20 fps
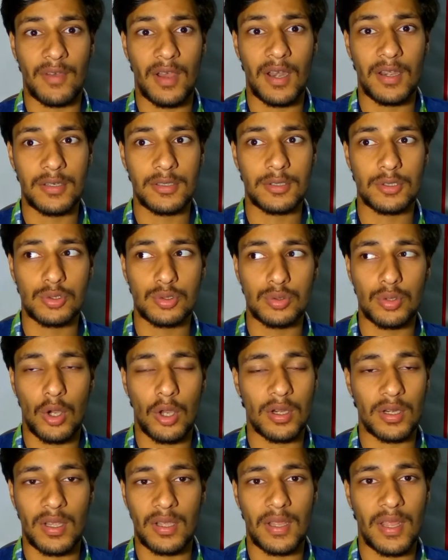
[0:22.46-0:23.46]
1, 2
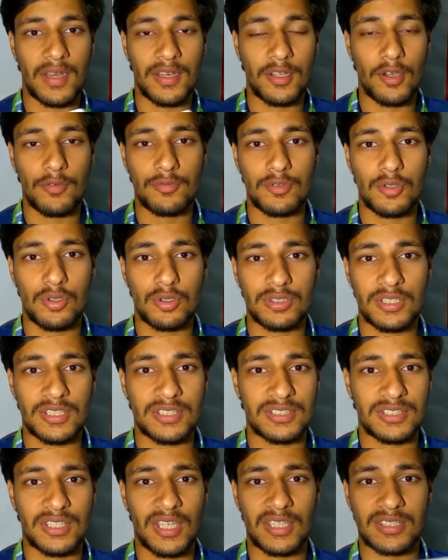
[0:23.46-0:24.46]
or any of those,
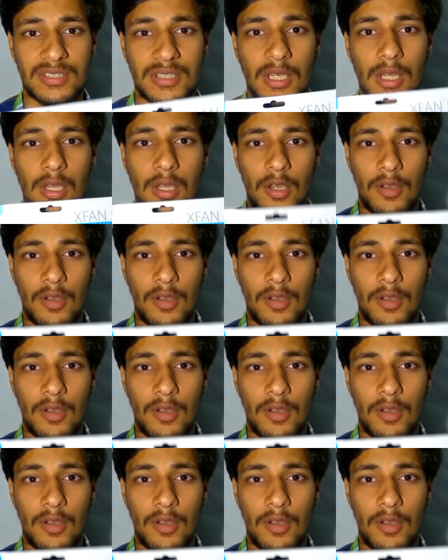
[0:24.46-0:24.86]
it's just